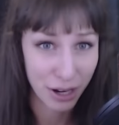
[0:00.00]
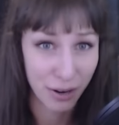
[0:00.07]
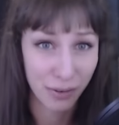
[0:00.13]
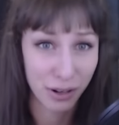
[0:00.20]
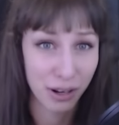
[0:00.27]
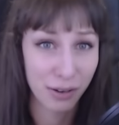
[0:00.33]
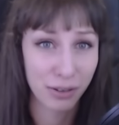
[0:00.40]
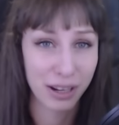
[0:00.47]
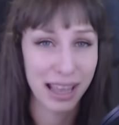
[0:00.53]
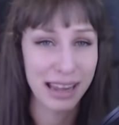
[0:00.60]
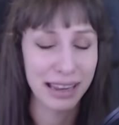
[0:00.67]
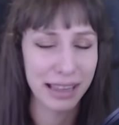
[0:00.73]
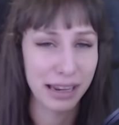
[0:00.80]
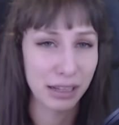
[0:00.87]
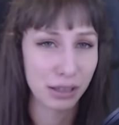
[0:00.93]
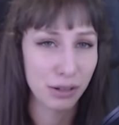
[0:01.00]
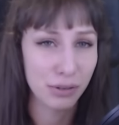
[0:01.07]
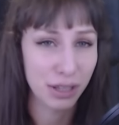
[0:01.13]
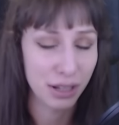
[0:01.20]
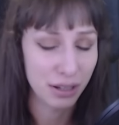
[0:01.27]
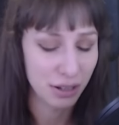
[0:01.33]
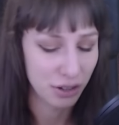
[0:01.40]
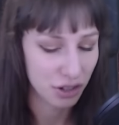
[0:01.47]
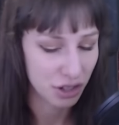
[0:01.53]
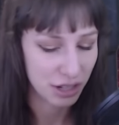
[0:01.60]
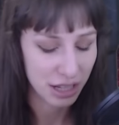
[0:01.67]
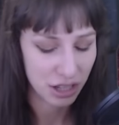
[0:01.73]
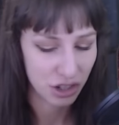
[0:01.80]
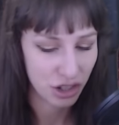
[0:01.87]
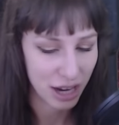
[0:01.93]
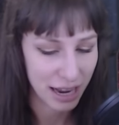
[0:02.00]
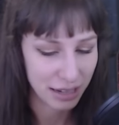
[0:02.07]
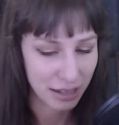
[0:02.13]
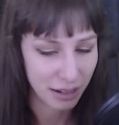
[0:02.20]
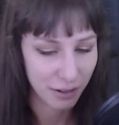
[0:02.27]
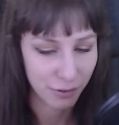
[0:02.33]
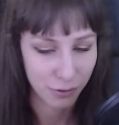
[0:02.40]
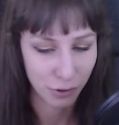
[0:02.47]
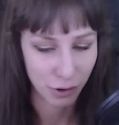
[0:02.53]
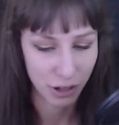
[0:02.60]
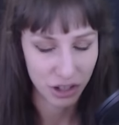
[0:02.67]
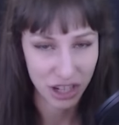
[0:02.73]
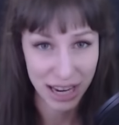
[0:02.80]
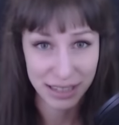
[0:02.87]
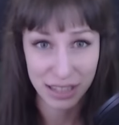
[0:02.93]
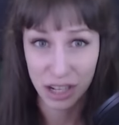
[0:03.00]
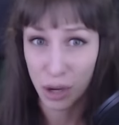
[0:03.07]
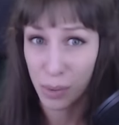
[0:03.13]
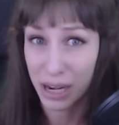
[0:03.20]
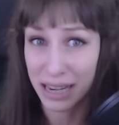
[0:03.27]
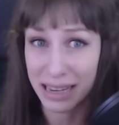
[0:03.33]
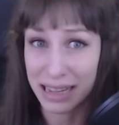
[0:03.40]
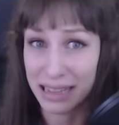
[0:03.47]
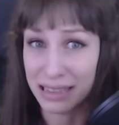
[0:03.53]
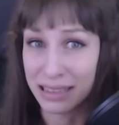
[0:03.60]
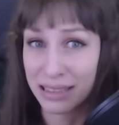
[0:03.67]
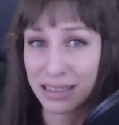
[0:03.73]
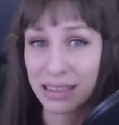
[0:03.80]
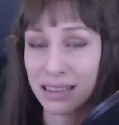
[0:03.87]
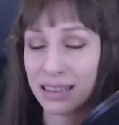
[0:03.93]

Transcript: over and over again and getting loot that you're just disenchanting for enchants that nobody needs.